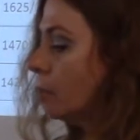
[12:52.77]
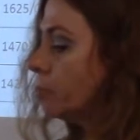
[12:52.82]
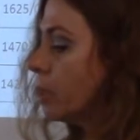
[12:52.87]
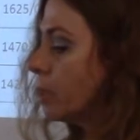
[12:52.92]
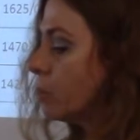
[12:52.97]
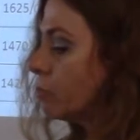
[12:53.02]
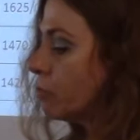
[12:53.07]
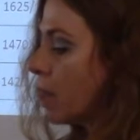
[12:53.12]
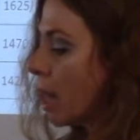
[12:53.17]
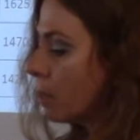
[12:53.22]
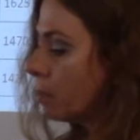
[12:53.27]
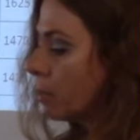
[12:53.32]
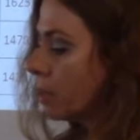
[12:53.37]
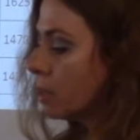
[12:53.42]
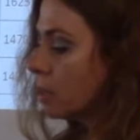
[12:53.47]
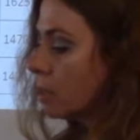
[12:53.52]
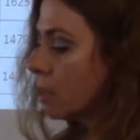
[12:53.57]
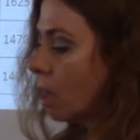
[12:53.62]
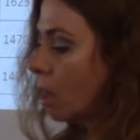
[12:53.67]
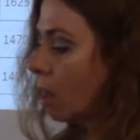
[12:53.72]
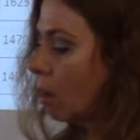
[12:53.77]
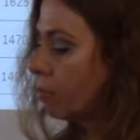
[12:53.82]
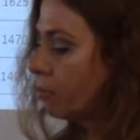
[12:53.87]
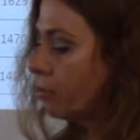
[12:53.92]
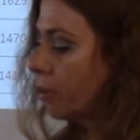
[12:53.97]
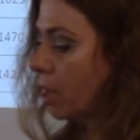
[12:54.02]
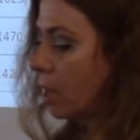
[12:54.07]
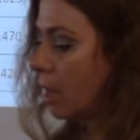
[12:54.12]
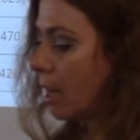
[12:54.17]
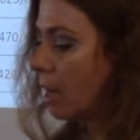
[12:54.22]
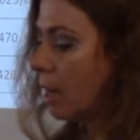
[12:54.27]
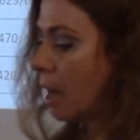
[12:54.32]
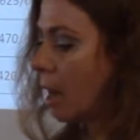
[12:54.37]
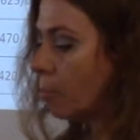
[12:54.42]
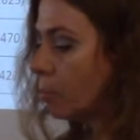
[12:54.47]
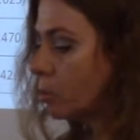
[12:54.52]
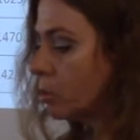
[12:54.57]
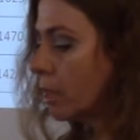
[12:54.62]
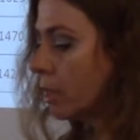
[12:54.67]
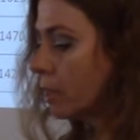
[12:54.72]
But fragments of
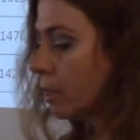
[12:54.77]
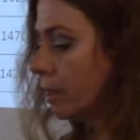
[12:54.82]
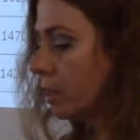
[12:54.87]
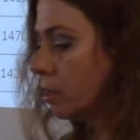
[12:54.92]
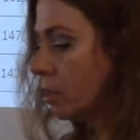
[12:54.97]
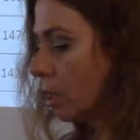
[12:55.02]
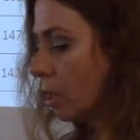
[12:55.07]
elaborately